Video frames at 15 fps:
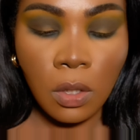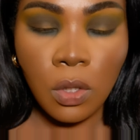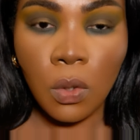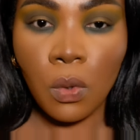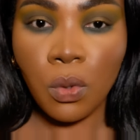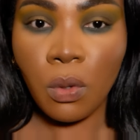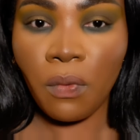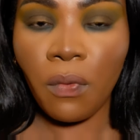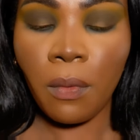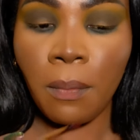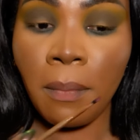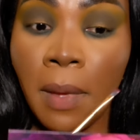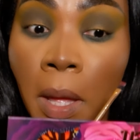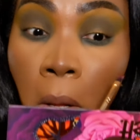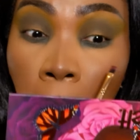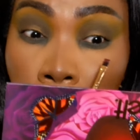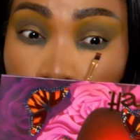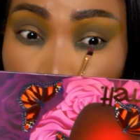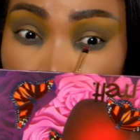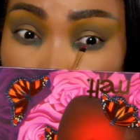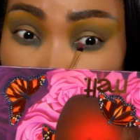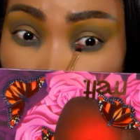She's also from
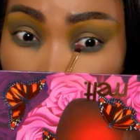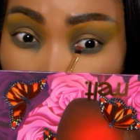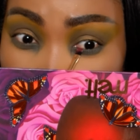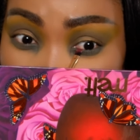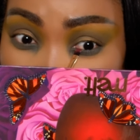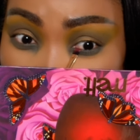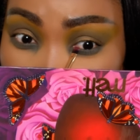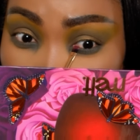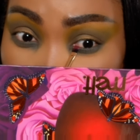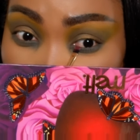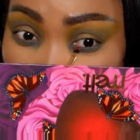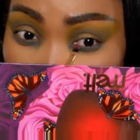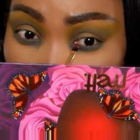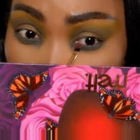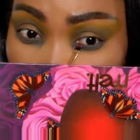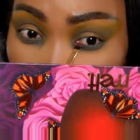Melt. And